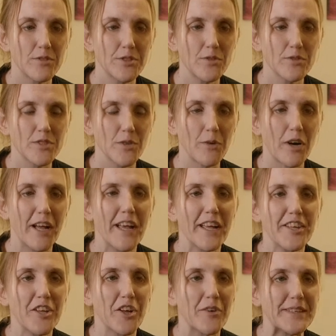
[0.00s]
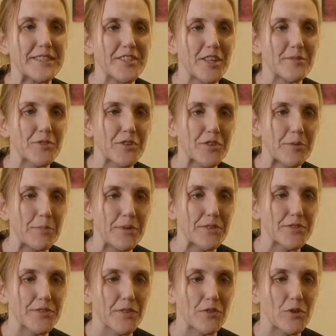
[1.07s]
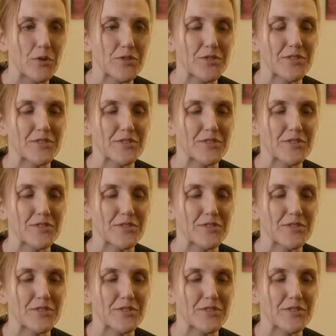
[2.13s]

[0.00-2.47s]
in terms of the computers, of course.